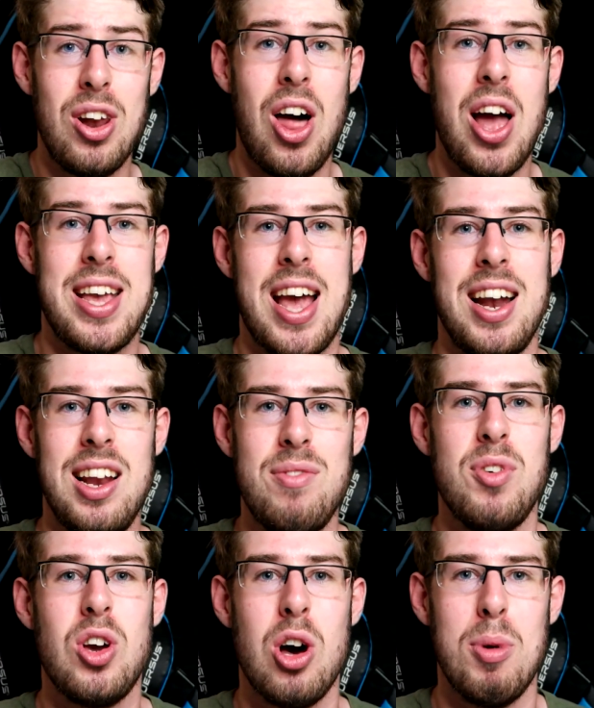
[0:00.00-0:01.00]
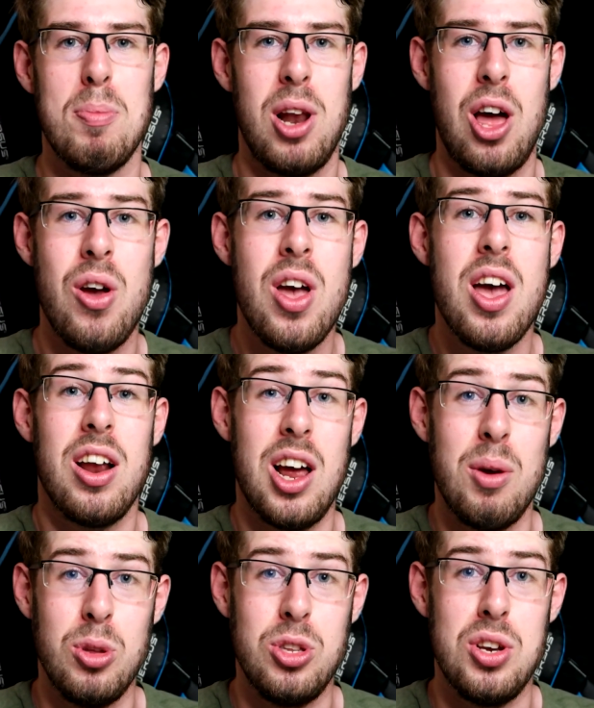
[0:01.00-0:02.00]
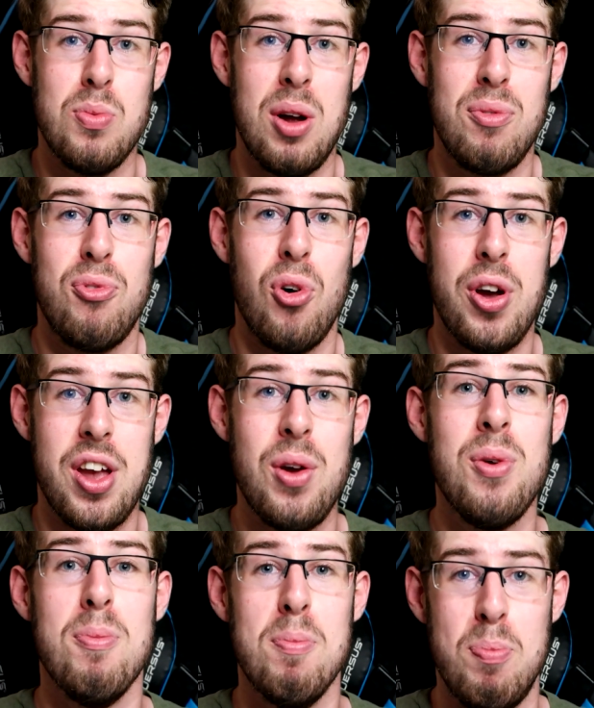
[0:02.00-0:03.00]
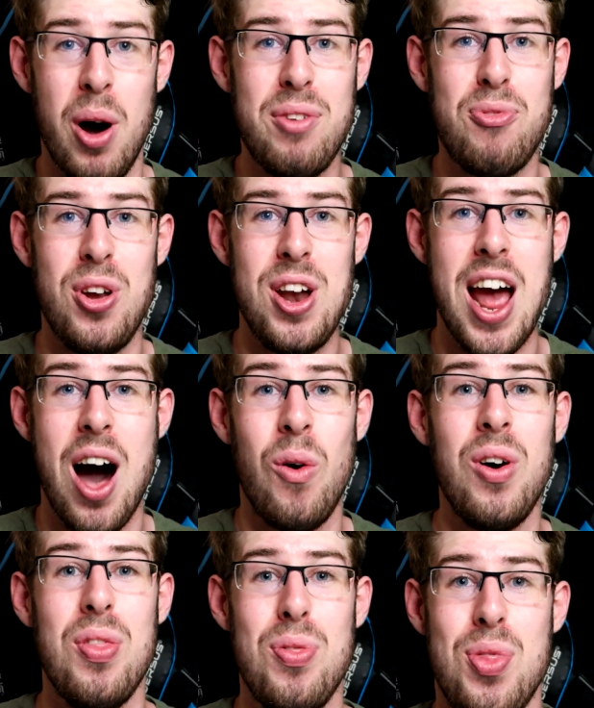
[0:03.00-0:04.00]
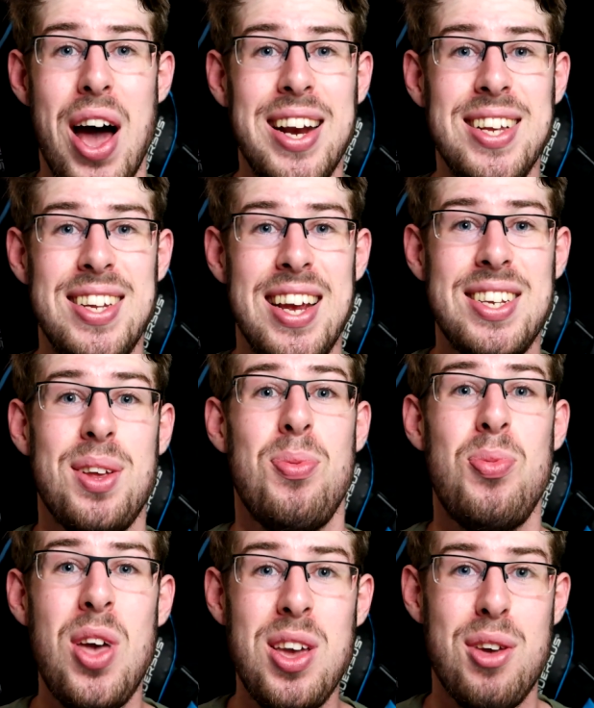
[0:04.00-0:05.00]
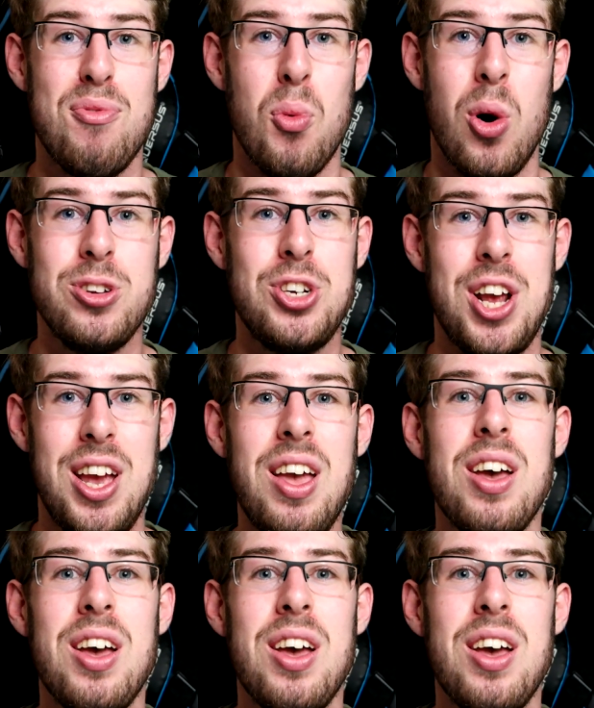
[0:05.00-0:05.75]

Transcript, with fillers: a like and leave a comment below, and I will do one for you. But for now, that is it. Thank you for watching.